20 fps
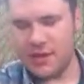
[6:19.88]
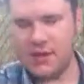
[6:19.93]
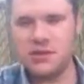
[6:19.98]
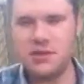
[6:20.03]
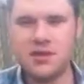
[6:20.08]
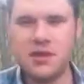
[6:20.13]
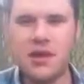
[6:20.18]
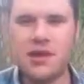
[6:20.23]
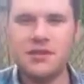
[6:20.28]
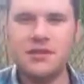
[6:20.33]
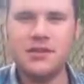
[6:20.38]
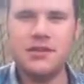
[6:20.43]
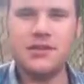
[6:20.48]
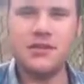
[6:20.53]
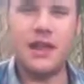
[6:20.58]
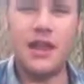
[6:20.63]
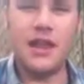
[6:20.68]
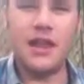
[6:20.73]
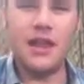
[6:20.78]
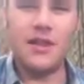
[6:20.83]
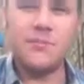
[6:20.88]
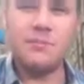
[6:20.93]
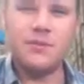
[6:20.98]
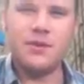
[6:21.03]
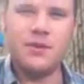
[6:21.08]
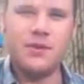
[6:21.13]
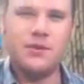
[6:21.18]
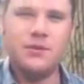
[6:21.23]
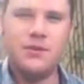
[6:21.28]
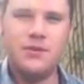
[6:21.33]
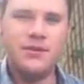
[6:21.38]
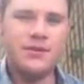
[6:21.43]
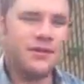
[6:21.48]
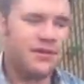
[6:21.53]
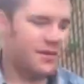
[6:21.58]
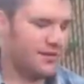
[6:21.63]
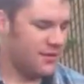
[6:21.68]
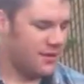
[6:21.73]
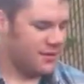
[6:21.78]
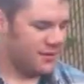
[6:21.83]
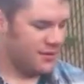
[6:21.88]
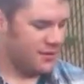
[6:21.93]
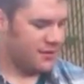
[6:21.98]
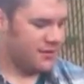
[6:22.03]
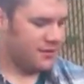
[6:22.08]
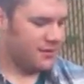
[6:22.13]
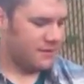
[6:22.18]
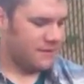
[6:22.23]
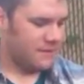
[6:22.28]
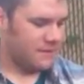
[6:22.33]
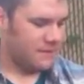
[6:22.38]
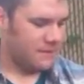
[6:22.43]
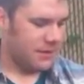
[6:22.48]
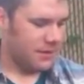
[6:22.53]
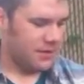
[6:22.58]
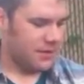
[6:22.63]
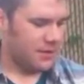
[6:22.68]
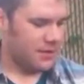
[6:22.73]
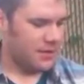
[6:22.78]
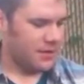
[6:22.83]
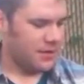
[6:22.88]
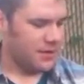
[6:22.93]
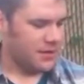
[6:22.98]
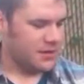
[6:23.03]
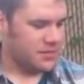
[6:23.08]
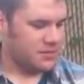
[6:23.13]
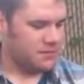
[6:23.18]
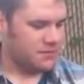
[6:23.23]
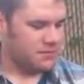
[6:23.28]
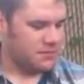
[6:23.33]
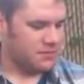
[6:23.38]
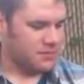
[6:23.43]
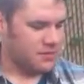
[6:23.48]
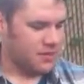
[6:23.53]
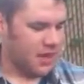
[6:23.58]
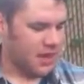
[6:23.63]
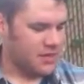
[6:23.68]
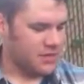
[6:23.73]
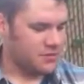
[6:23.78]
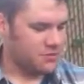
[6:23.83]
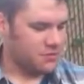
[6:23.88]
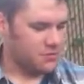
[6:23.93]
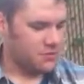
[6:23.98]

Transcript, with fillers: as you can't tell, I like blue. But yeah, that is that is